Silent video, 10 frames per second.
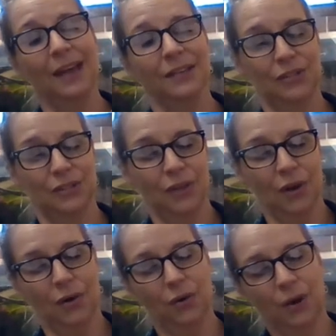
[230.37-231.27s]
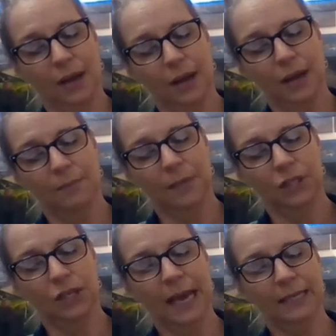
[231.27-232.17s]
So
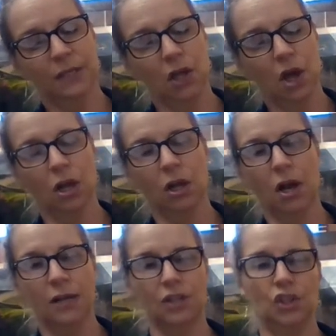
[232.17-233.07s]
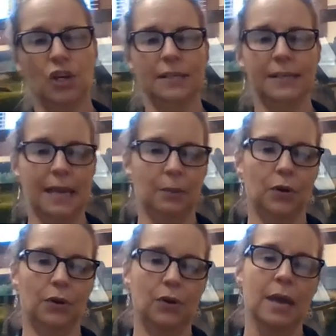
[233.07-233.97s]
she has long claws just like
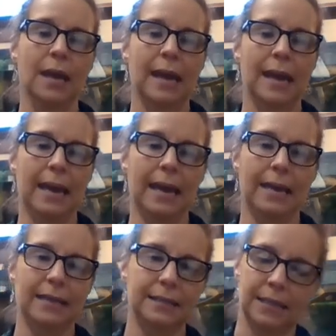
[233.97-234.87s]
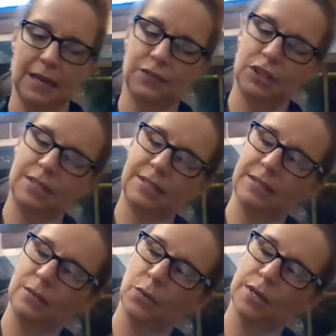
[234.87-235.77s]
Myrtle, and if she
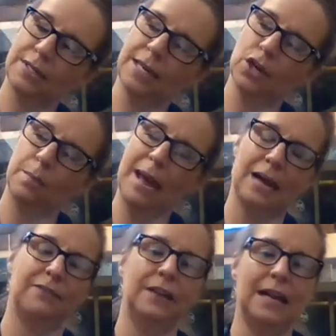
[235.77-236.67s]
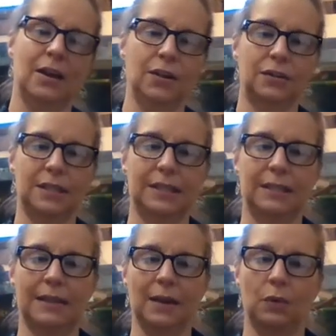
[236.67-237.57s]
were to stick her back feet out, you'd see that
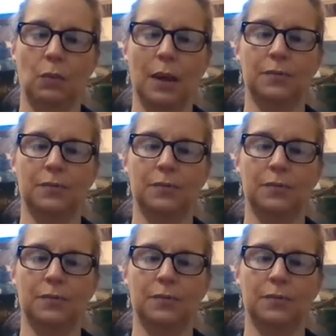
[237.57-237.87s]
they were webbed.